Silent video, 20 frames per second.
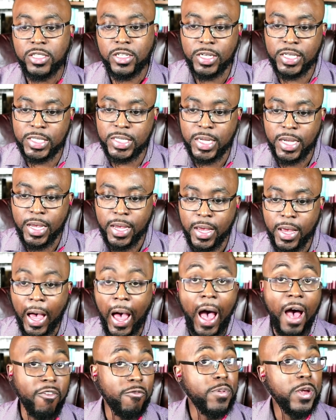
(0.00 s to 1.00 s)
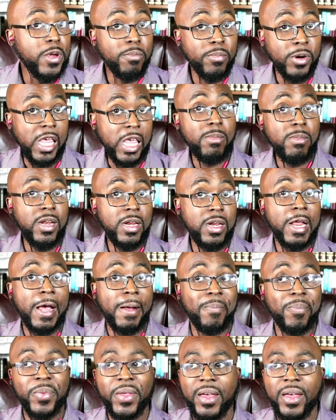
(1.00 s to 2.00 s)
because I've been blaming
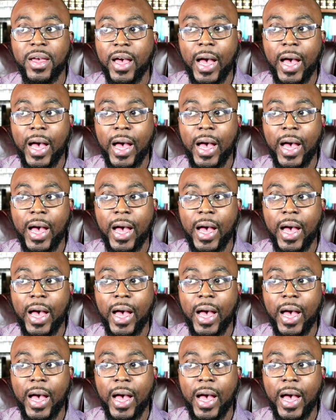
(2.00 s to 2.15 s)
them.